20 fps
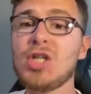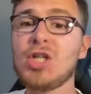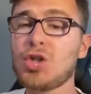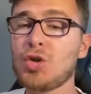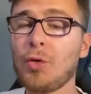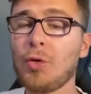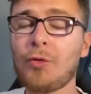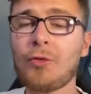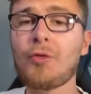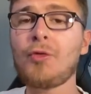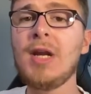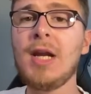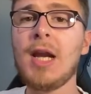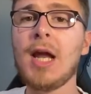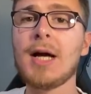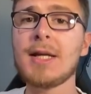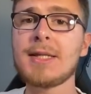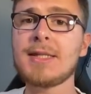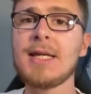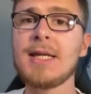He scored 3
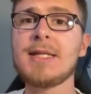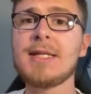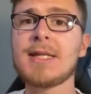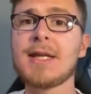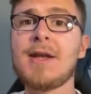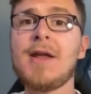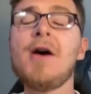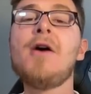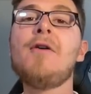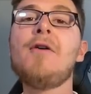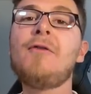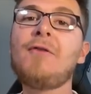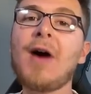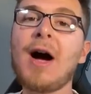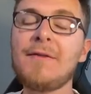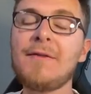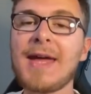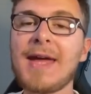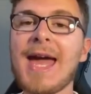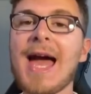last season,
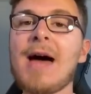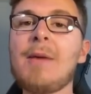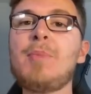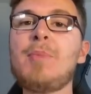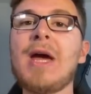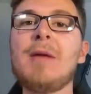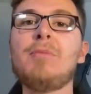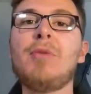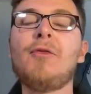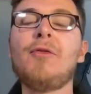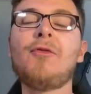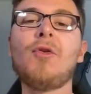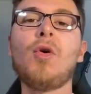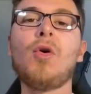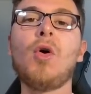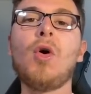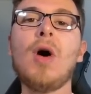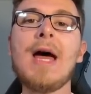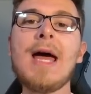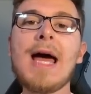5 the campaign
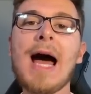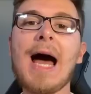before,